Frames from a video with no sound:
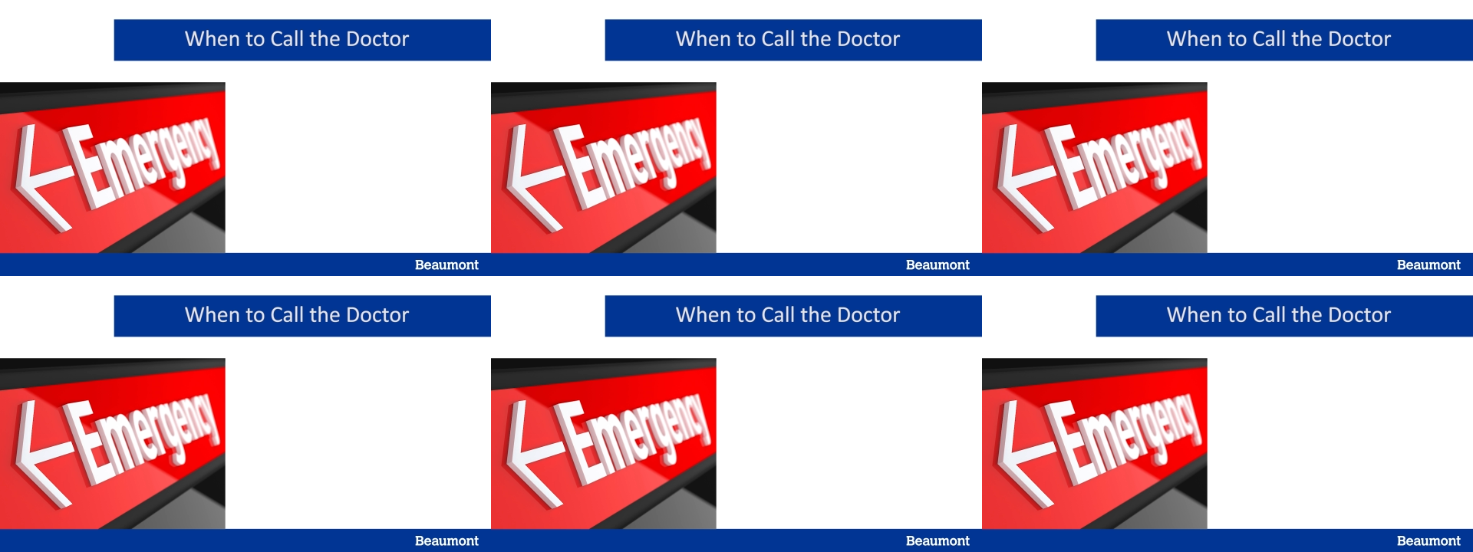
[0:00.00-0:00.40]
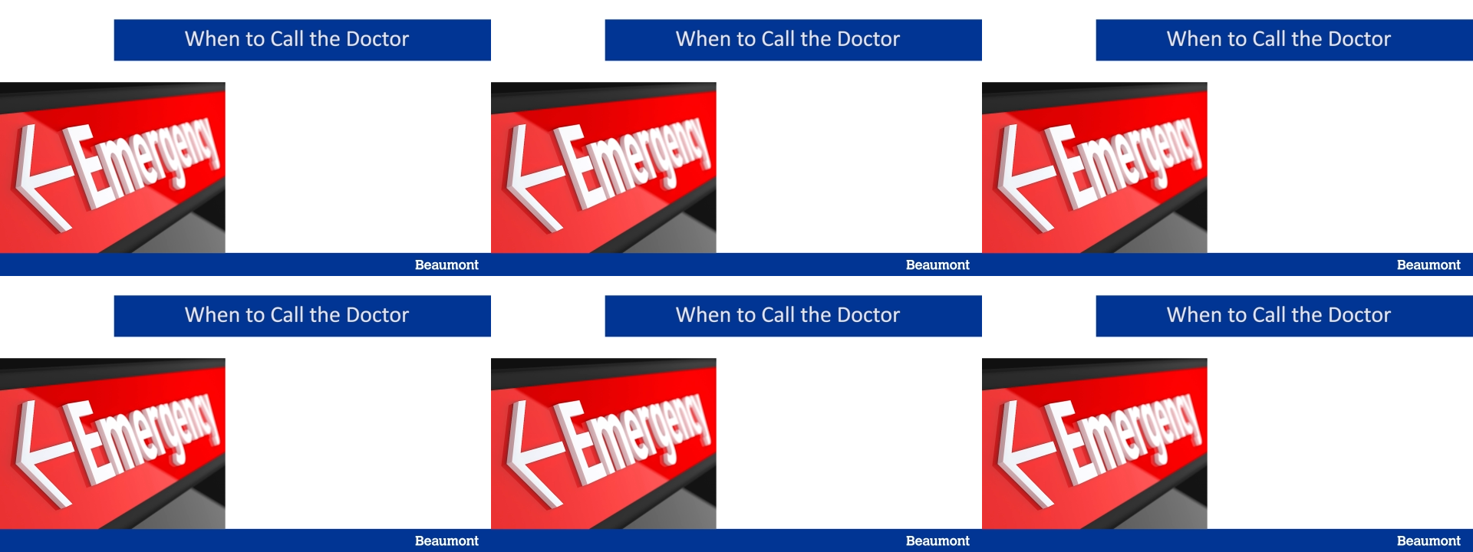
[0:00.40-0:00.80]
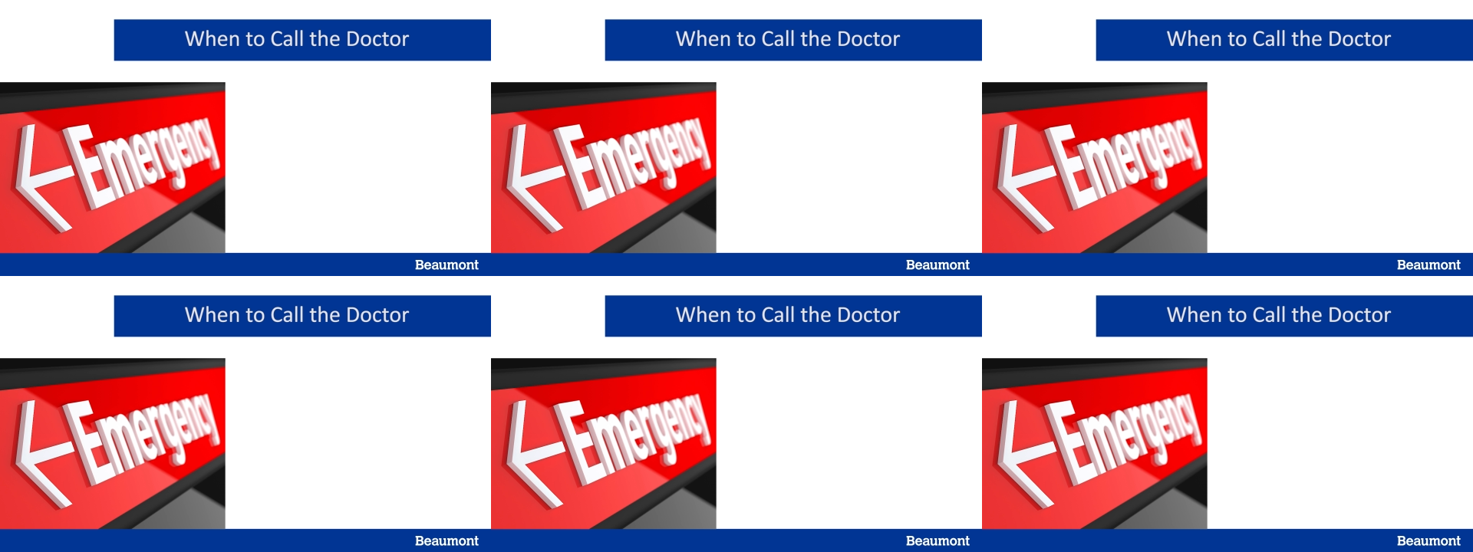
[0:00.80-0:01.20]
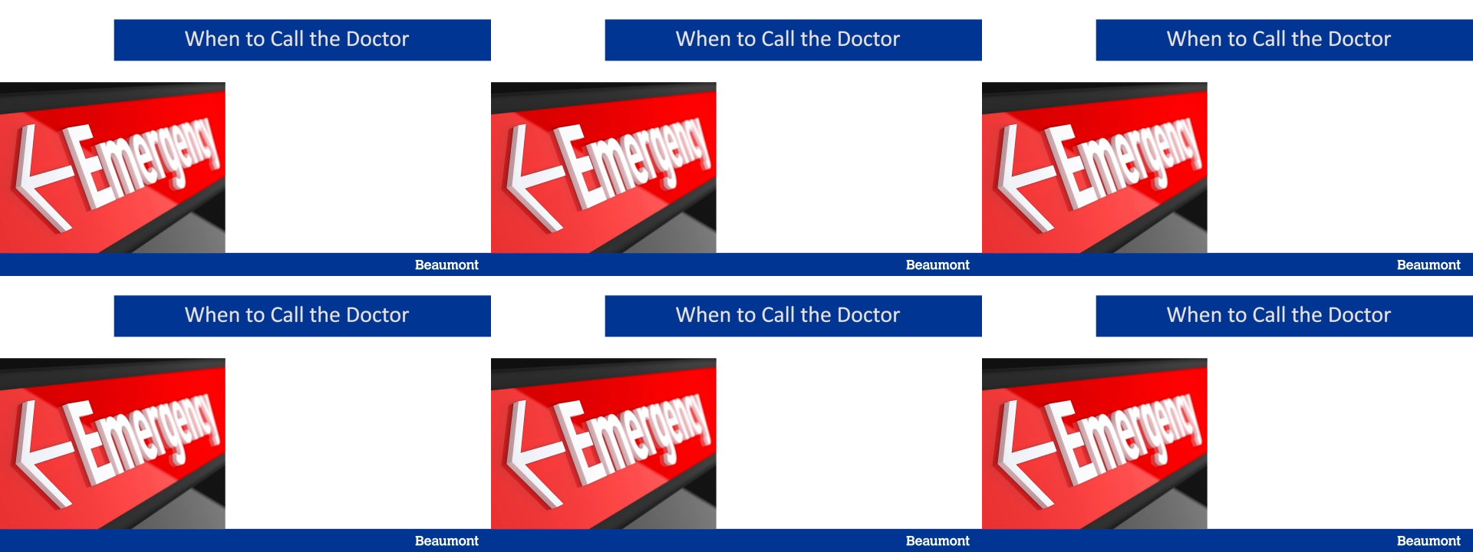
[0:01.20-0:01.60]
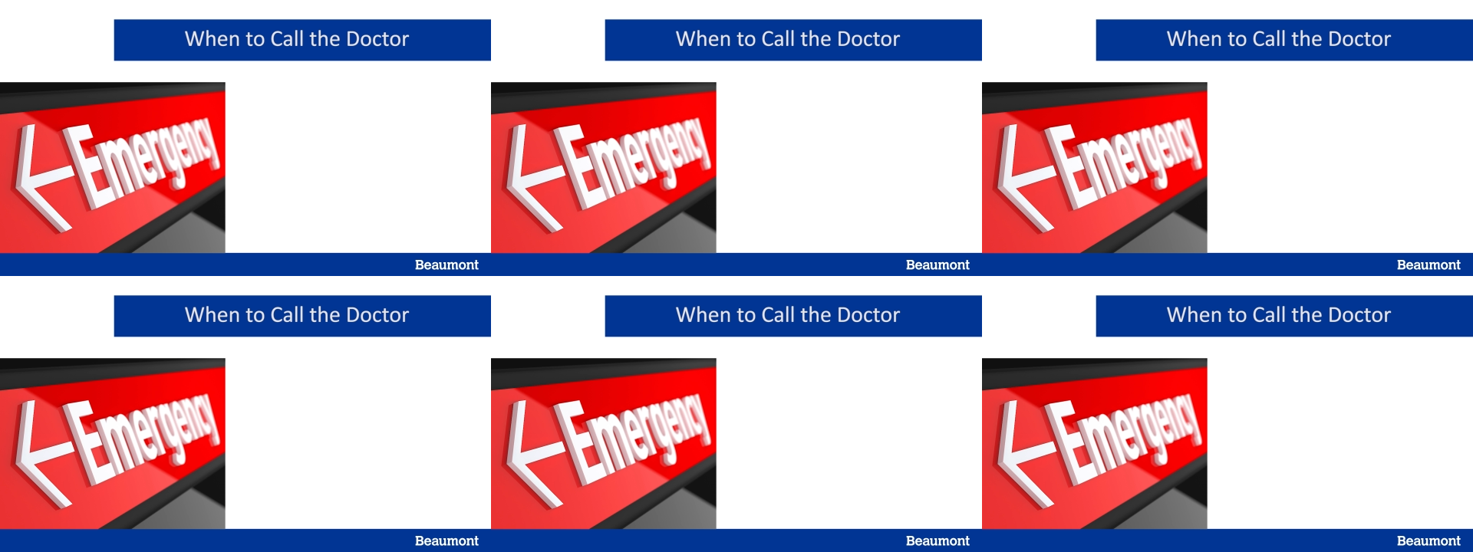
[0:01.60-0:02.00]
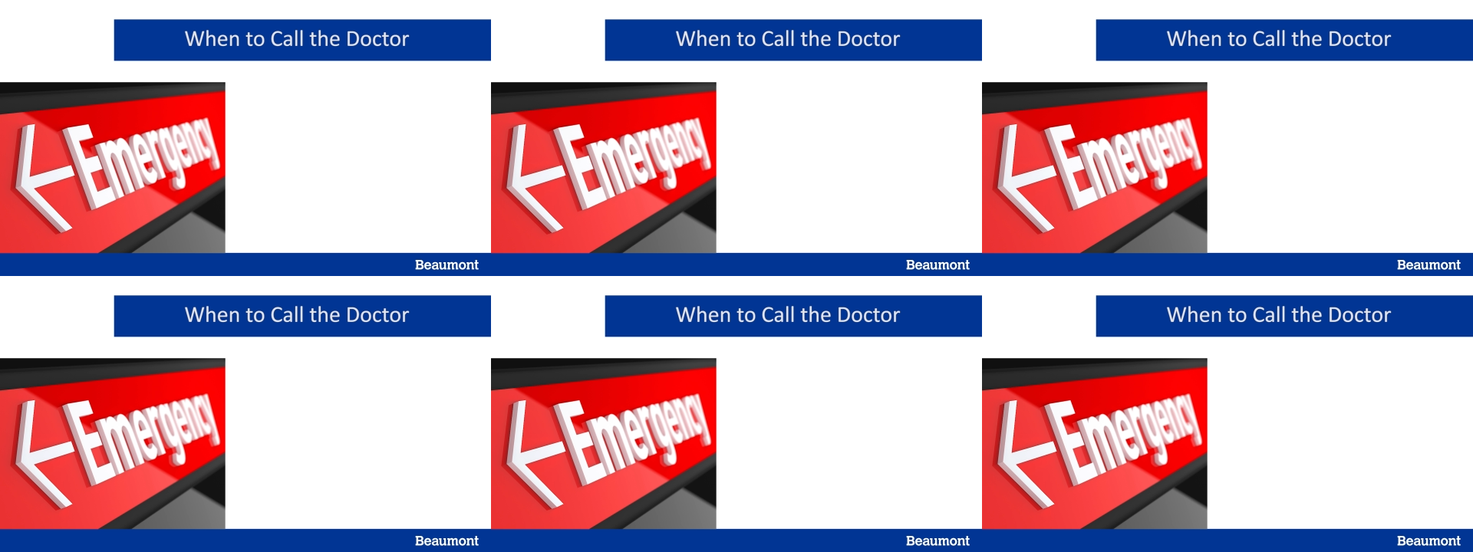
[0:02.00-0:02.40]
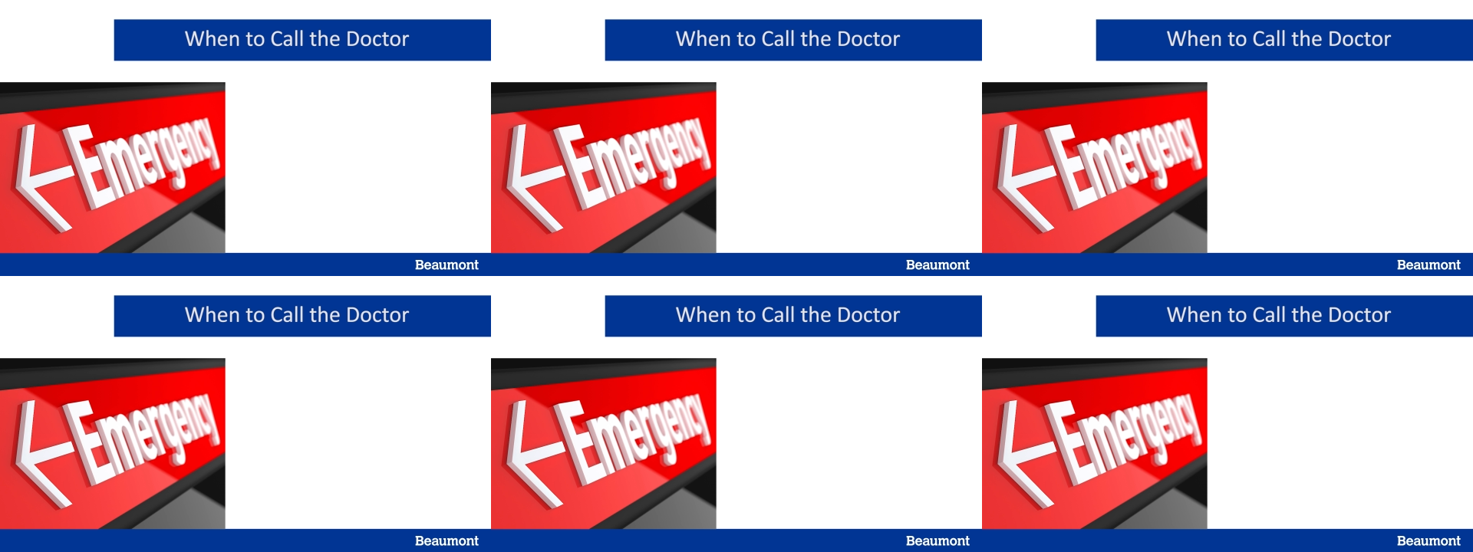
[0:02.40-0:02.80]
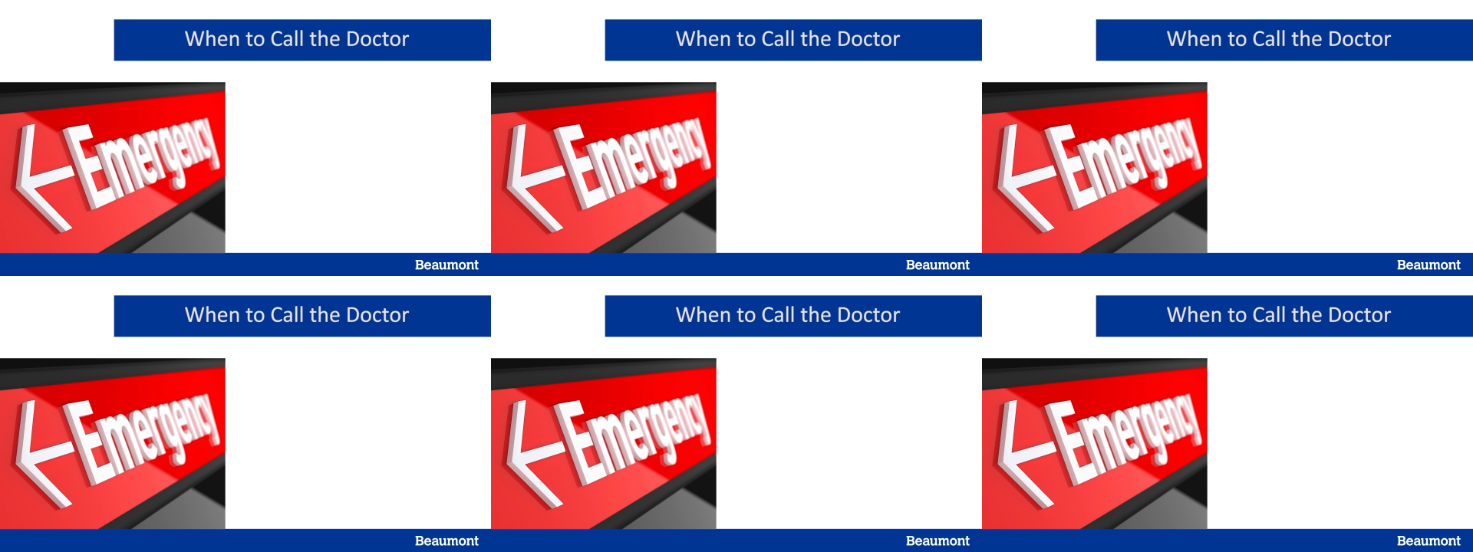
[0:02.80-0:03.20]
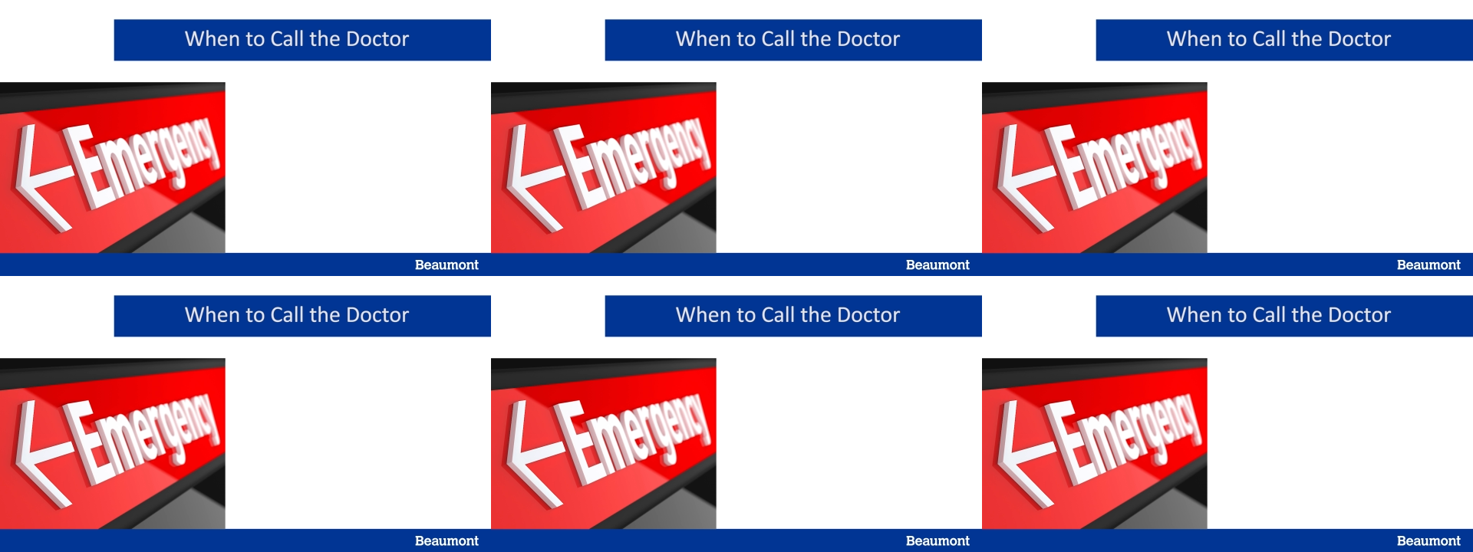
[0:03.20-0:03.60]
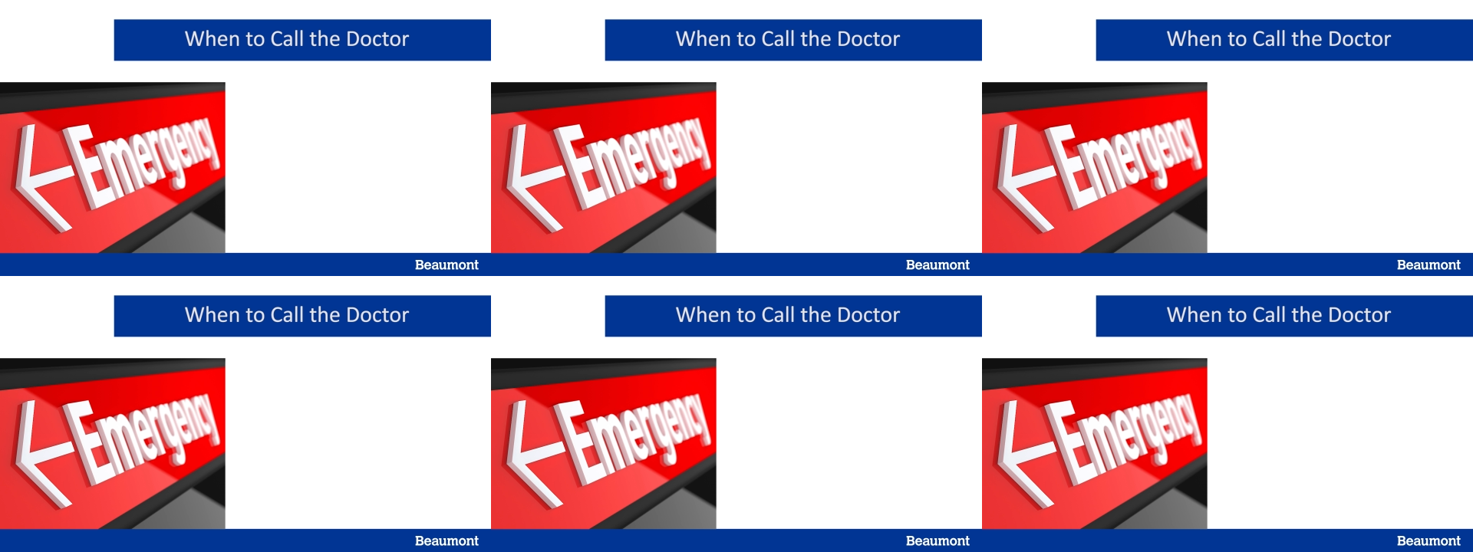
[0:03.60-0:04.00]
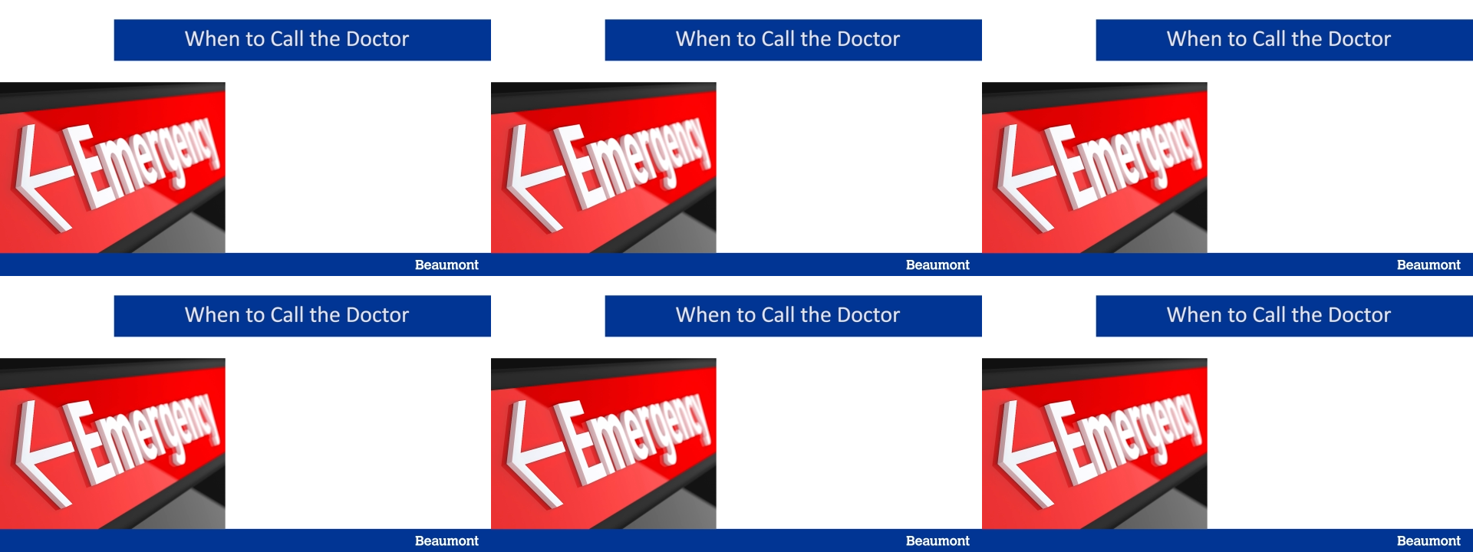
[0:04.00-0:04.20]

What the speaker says: Nobody's mouth can be seen.